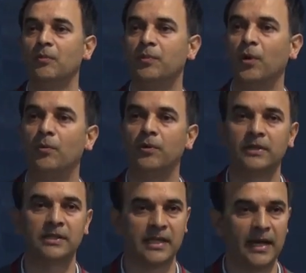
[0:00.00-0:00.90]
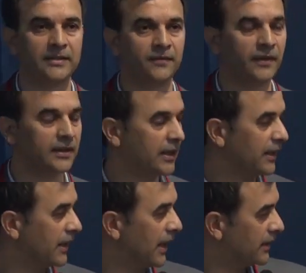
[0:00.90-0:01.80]
promote the scientific
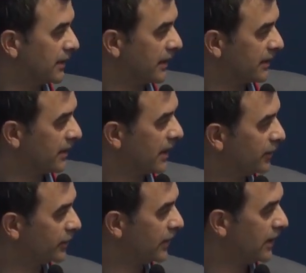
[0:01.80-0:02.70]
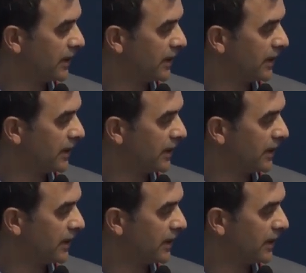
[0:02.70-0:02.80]
thinking. I think our